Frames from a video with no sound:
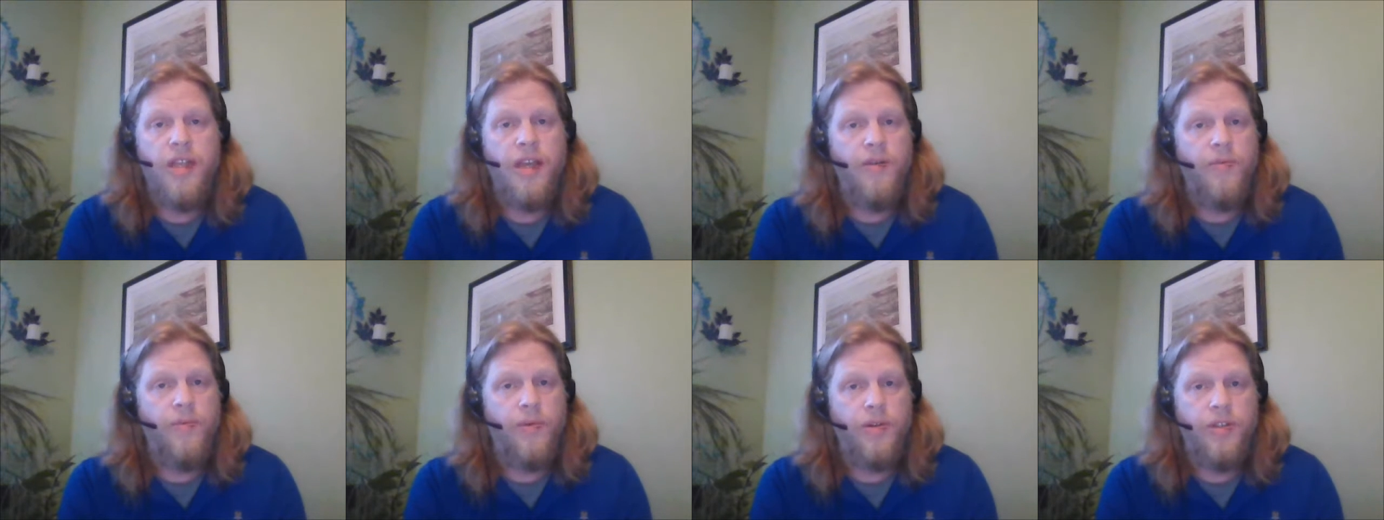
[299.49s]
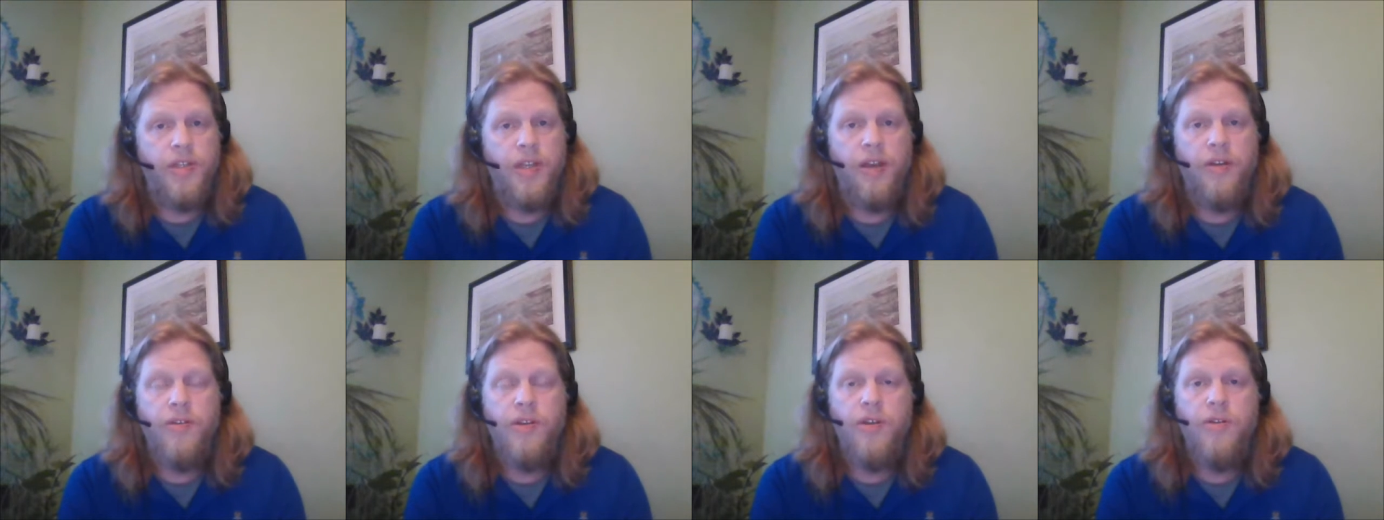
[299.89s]
They will
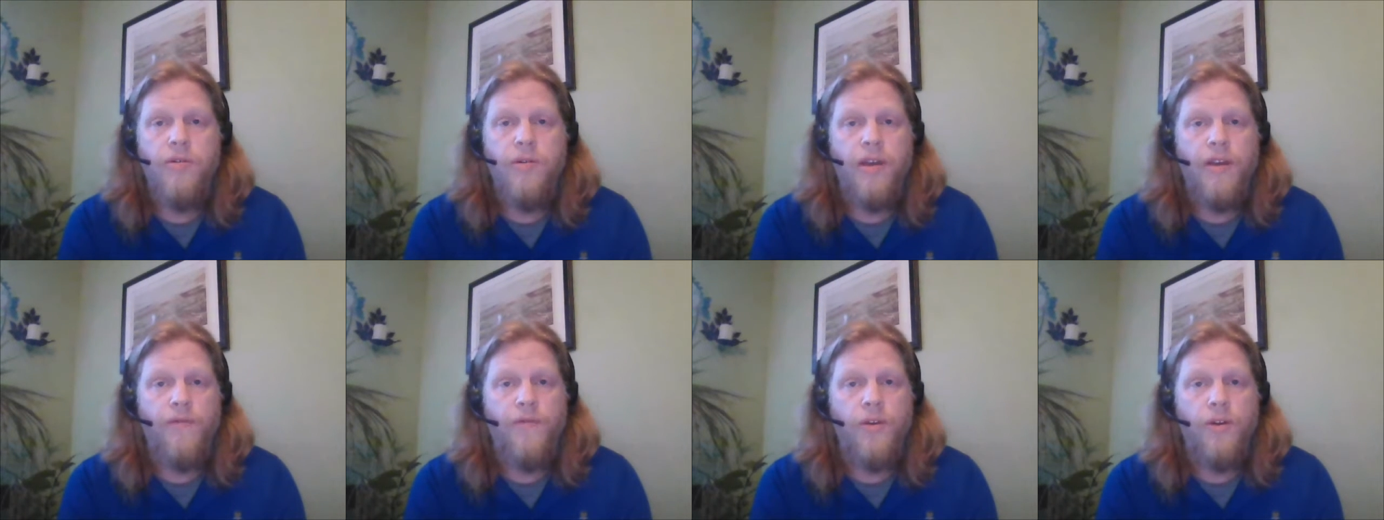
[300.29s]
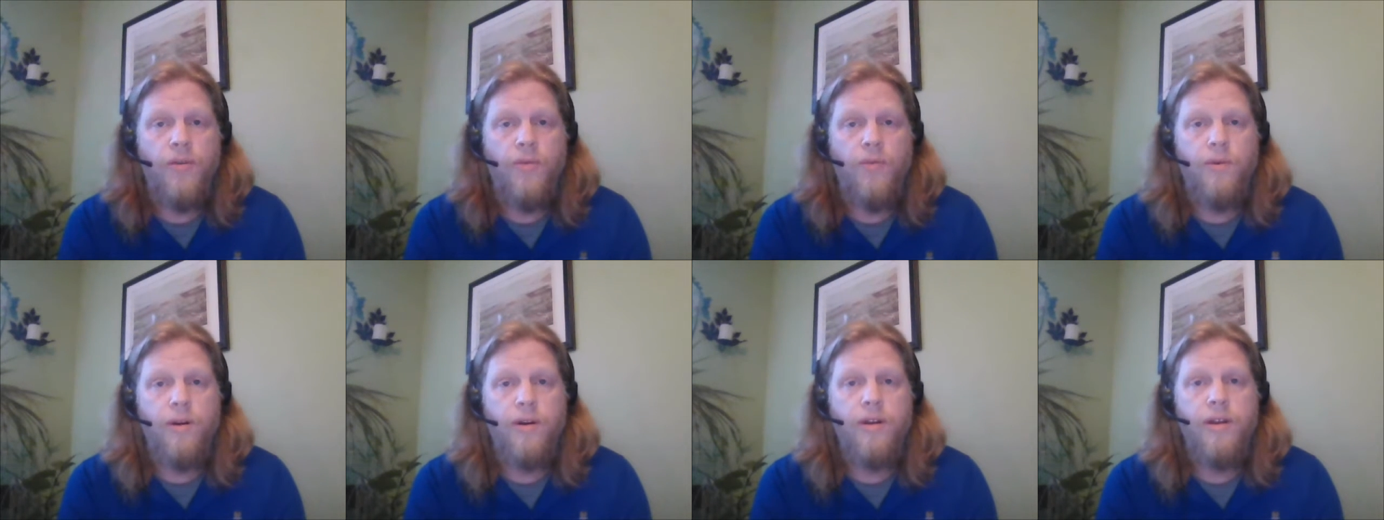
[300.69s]
tell you if your
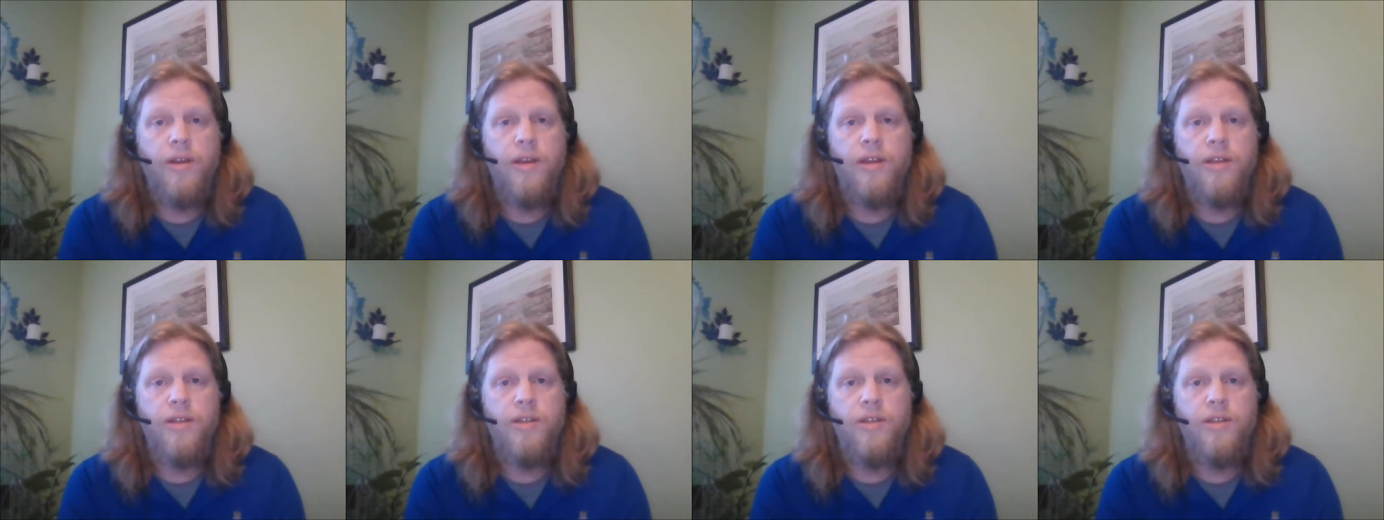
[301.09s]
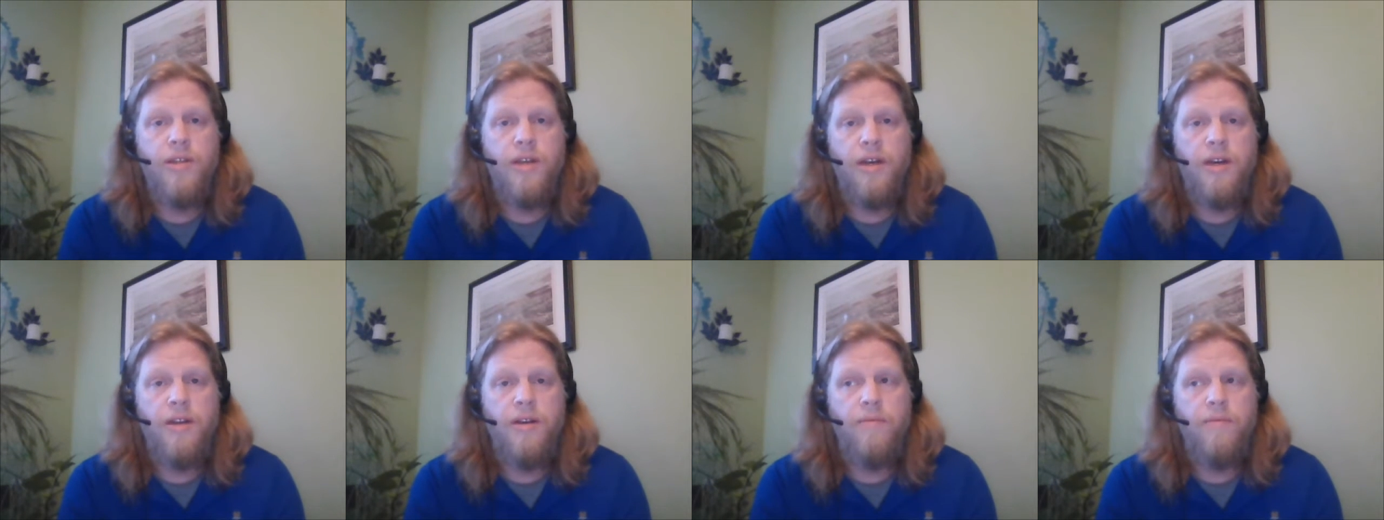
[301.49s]
work is
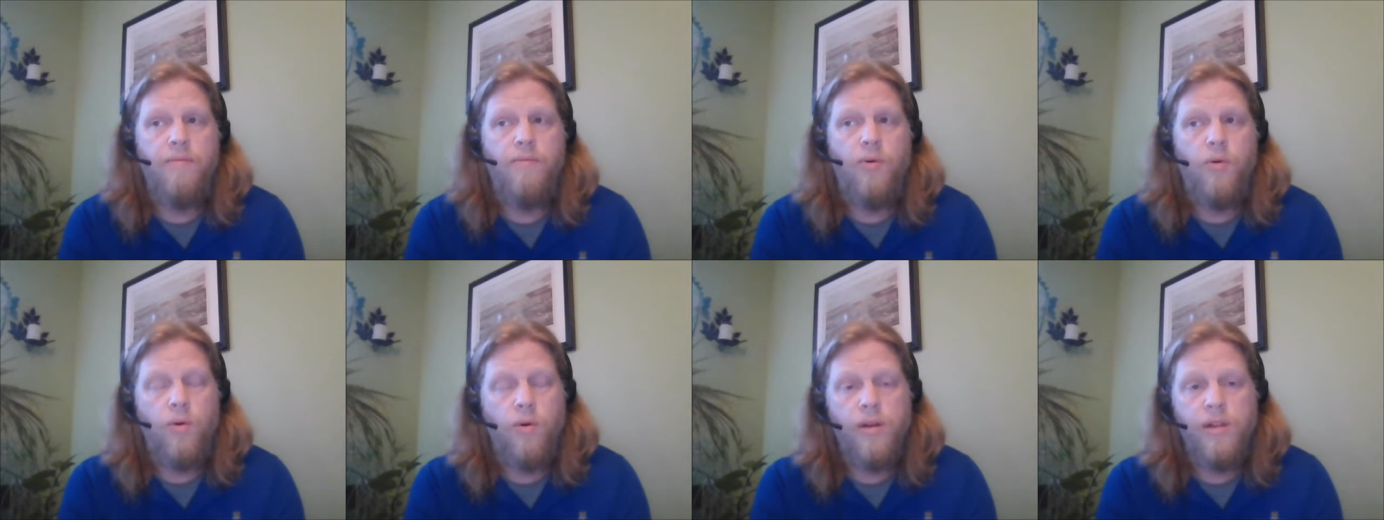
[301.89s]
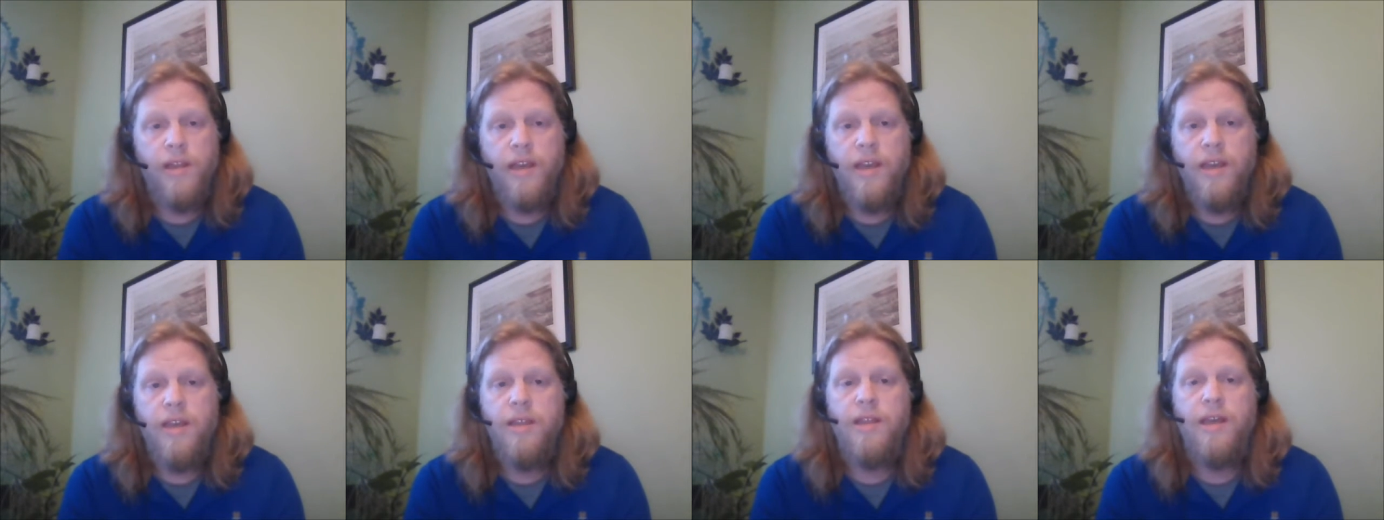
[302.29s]
done
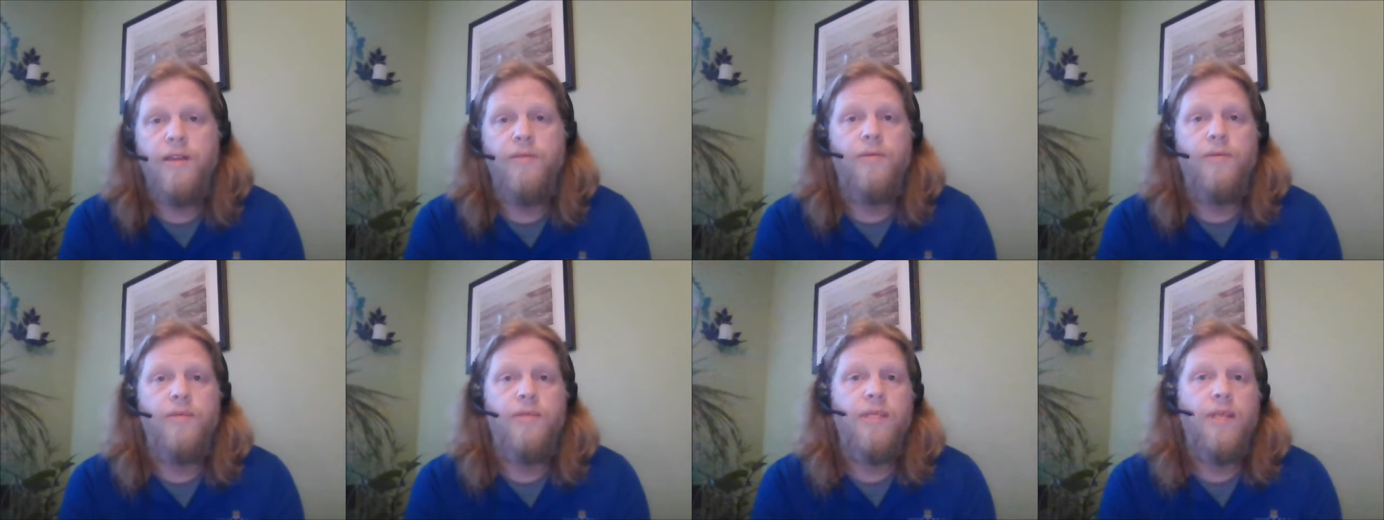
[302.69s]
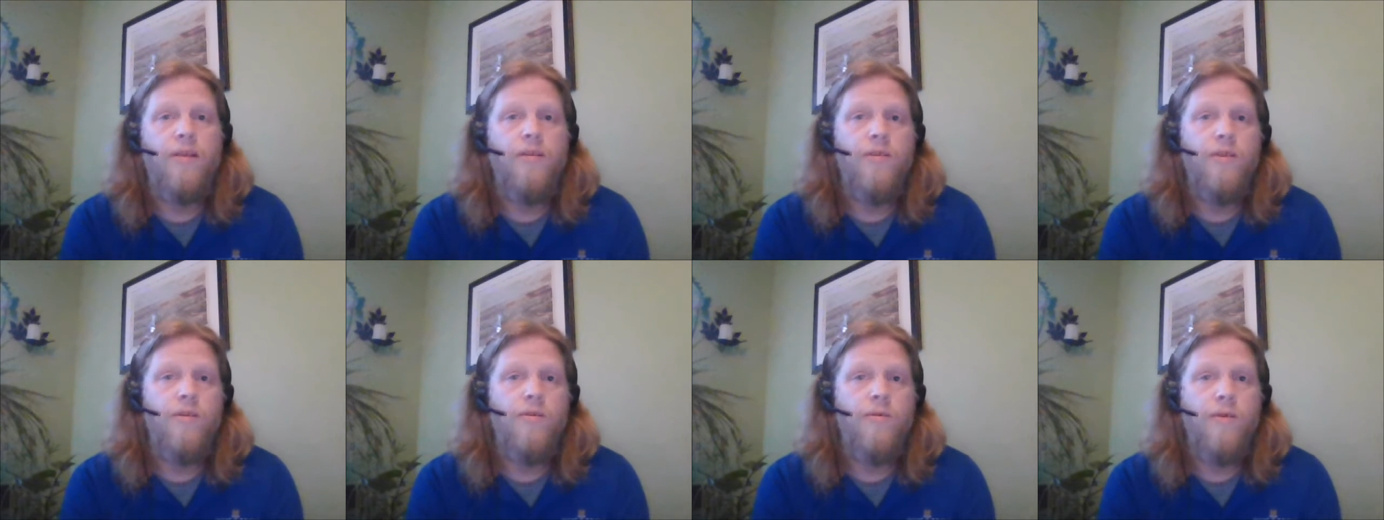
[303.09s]
poorly. They will
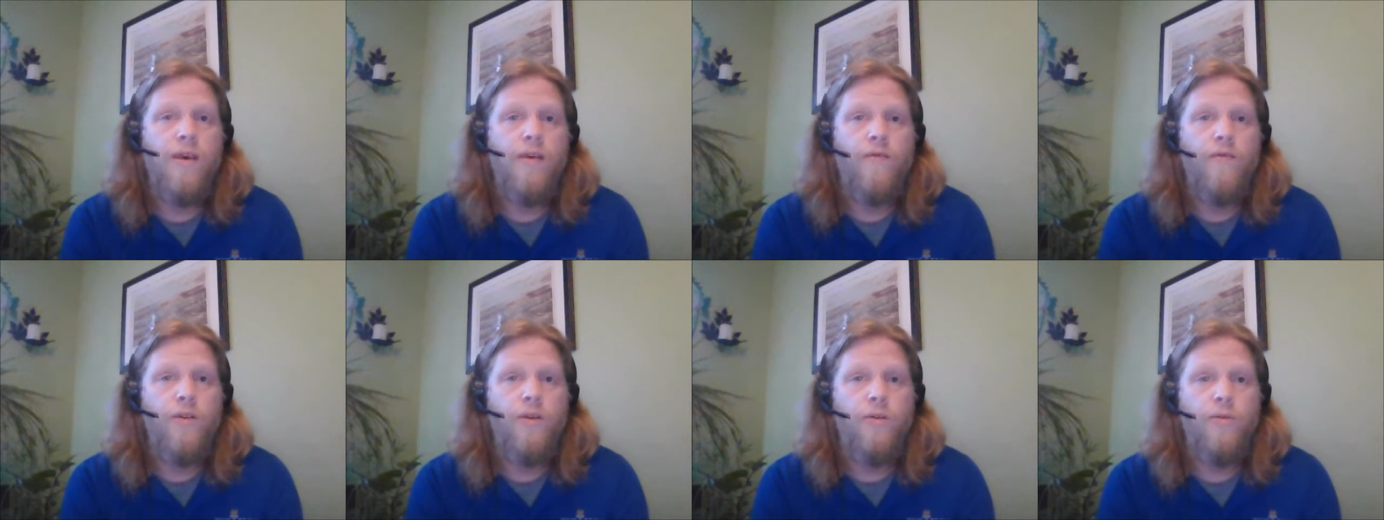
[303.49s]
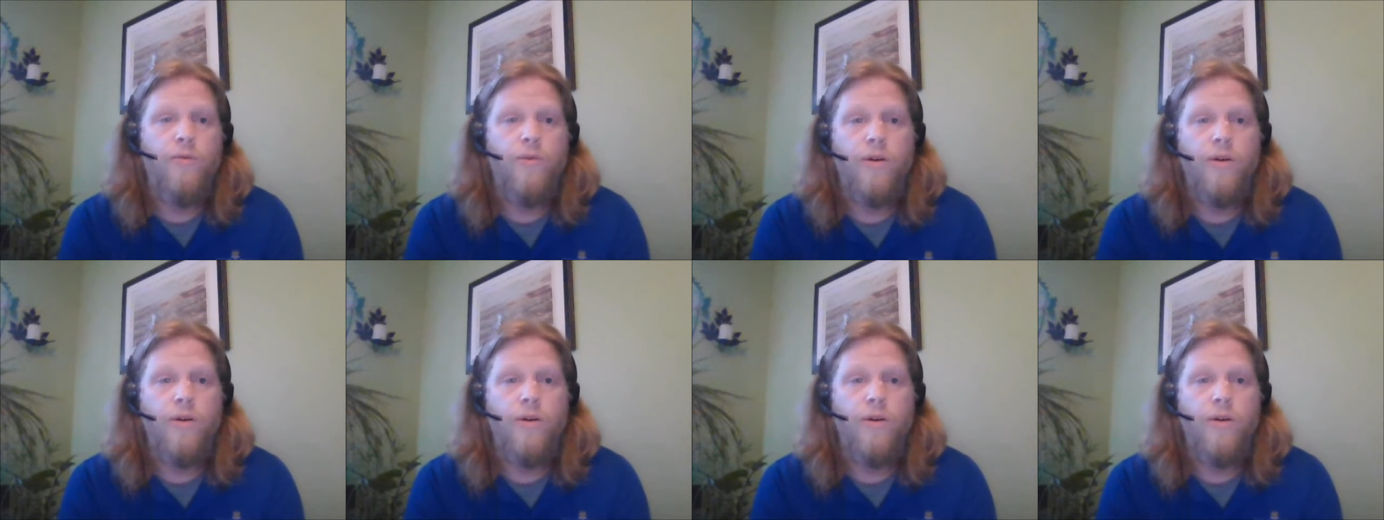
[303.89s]
tell you if your